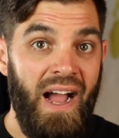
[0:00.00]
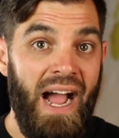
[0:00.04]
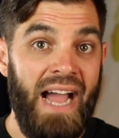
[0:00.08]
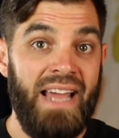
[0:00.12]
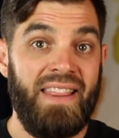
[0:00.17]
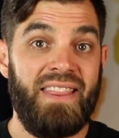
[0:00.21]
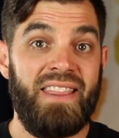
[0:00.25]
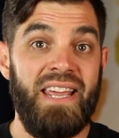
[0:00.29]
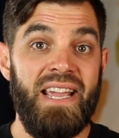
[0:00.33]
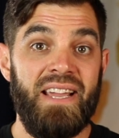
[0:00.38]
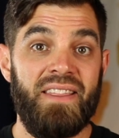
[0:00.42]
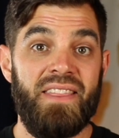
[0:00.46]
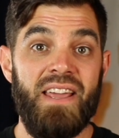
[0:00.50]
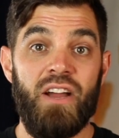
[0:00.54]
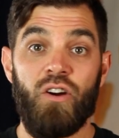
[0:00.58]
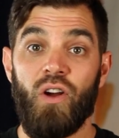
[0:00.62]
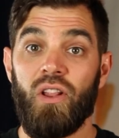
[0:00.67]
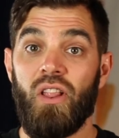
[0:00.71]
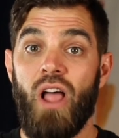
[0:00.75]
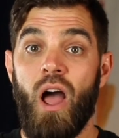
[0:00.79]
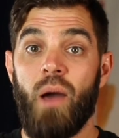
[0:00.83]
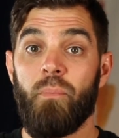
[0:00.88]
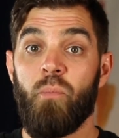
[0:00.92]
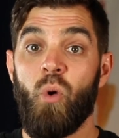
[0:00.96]
I think they're
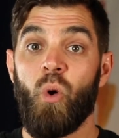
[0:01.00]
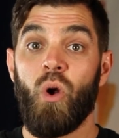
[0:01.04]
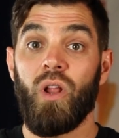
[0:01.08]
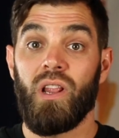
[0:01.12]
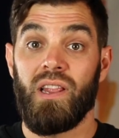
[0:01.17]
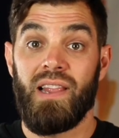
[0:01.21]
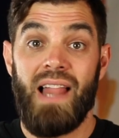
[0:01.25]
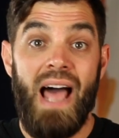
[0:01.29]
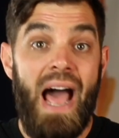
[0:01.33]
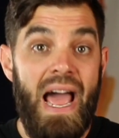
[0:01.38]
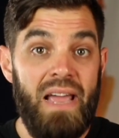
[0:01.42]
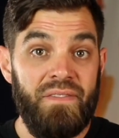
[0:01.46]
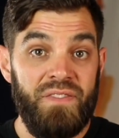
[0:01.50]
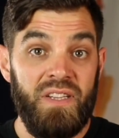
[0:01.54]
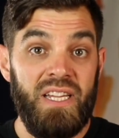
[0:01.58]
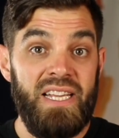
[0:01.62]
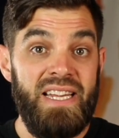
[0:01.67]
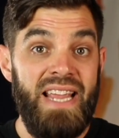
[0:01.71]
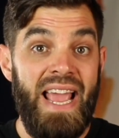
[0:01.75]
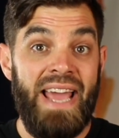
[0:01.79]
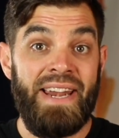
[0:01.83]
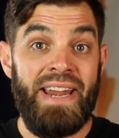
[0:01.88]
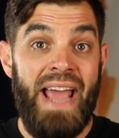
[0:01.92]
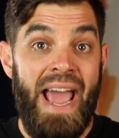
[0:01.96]
a lot more
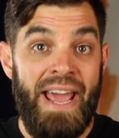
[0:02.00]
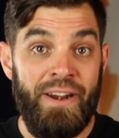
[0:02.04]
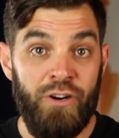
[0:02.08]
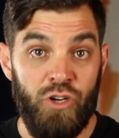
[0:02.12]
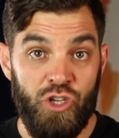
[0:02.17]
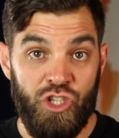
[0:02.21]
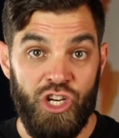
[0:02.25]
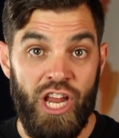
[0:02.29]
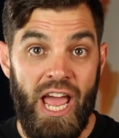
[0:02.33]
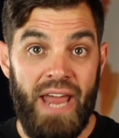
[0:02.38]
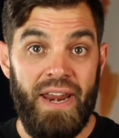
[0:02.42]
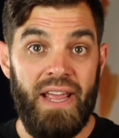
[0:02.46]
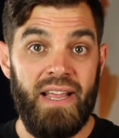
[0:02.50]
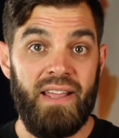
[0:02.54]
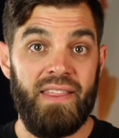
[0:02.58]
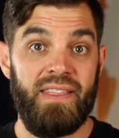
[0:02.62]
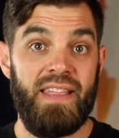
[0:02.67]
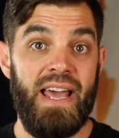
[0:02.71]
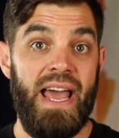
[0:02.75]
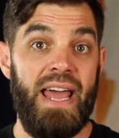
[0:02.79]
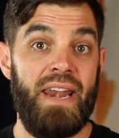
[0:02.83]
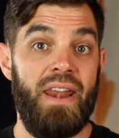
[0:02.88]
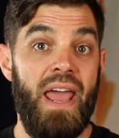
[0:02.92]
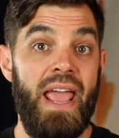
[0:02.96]
lively and energetic
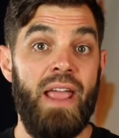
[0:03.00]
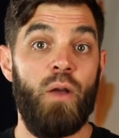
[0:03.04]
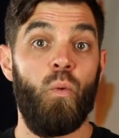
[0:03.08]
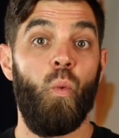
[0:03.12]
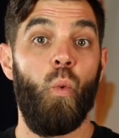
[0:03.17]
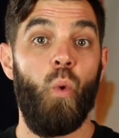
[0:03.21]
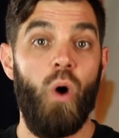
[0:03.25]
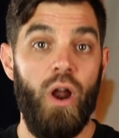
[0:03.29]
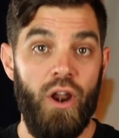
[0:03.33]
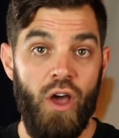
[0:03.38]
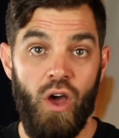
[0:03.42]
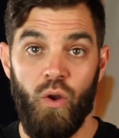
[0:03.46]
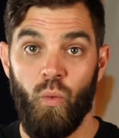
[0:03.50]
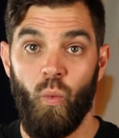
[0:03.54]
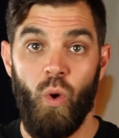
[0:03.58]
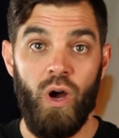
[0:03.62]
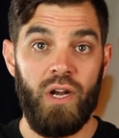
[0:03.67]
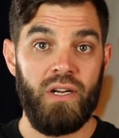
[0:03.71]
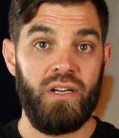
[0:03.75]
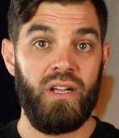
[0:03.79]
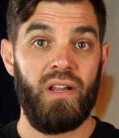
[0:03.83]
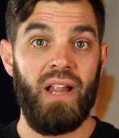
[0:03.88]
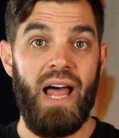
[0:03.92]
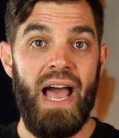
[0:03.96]
than a
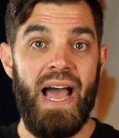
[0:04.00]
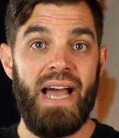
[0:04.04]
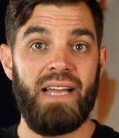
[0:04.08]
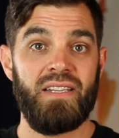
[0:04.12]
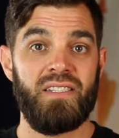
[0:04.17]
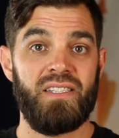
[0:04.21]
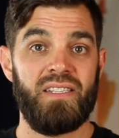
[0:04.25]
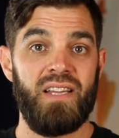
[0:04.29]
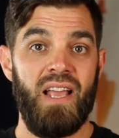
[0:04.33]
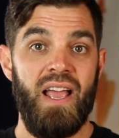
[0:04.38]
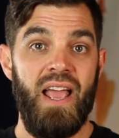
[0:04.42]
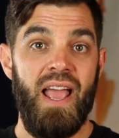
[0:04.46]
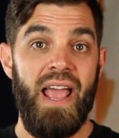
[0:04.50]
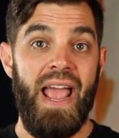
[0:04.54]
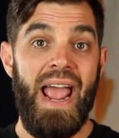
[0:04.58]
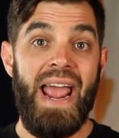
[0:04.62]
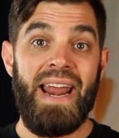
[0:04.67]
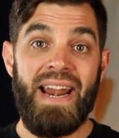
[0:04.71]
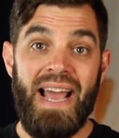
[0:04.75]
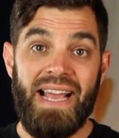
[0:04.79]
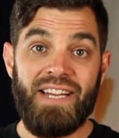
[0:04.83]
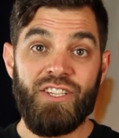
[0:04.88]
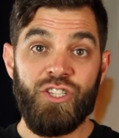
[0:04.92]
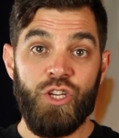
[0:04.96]
one-on-one class.
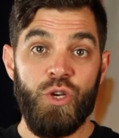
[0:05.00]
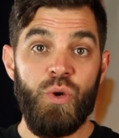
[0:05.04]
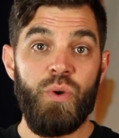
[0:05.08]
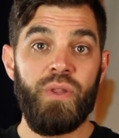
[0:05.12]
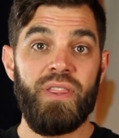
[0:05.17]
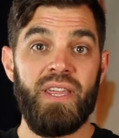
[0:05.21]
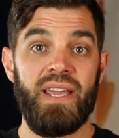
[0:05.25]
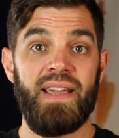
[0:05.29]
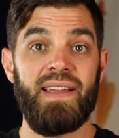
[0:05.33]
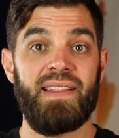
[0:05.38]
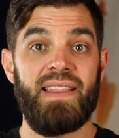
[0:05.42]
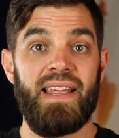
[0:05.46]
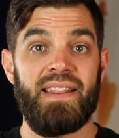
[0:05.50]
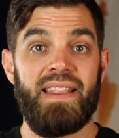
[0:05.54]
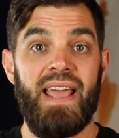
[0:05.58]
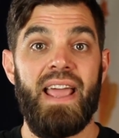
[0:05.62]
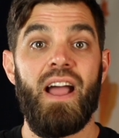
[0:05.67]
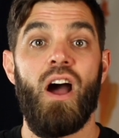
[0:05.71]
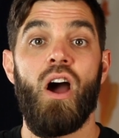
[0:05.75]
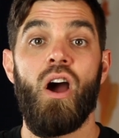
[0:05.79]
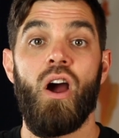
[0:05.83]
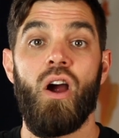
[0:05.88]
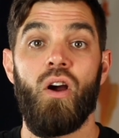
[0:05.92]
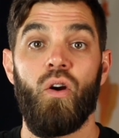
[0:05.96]
And I do think that
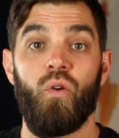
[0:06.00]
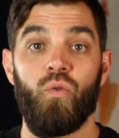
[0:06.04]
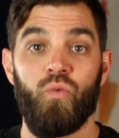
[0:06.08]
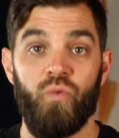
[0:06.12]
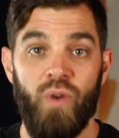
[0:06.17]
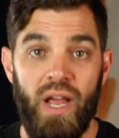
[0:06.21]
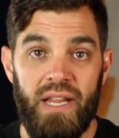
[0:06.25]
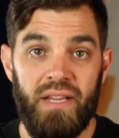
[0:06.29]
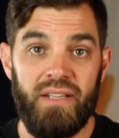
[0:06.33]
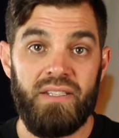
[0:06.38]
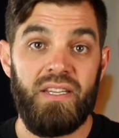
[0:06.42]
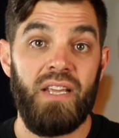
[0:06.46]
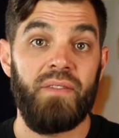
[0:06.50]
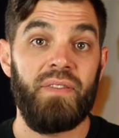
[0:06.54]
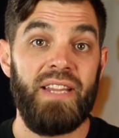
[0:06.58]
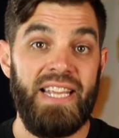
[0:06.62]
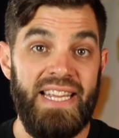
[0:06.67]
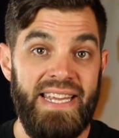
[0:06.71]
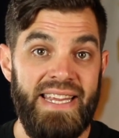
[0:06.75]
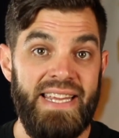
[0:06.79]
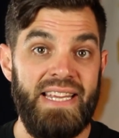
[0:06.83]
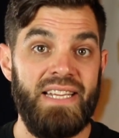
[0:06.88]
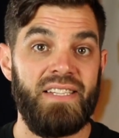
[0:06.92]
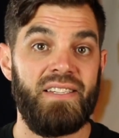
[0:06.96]
they are relatively
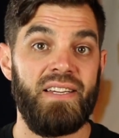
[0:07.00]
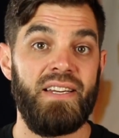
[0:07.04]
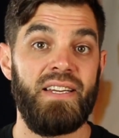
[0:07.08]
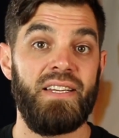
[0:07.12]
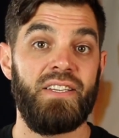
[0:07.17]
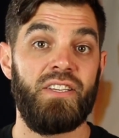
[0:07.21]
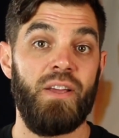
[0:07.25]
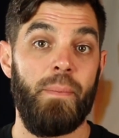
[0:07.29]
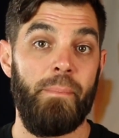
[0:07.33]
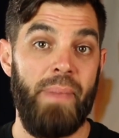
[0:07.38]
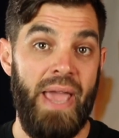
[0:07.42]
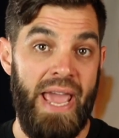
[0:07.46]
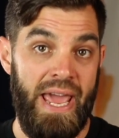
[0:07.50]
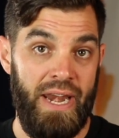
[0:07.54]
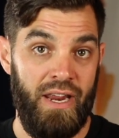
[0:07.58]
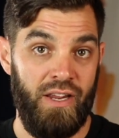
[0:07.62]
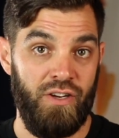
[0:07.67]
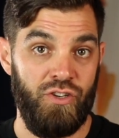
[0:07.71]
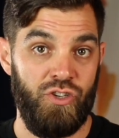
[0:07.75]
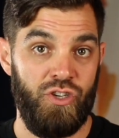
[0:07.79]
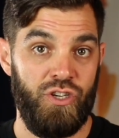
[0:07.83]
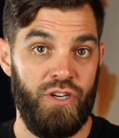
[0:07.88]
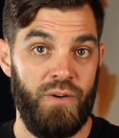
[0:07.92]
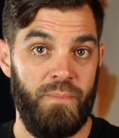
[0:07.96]
easy to
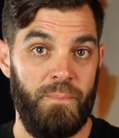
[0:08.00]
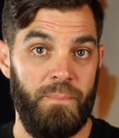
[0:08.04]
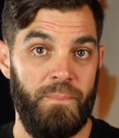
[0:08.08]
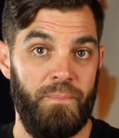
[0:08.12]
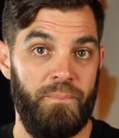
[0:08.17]
manage.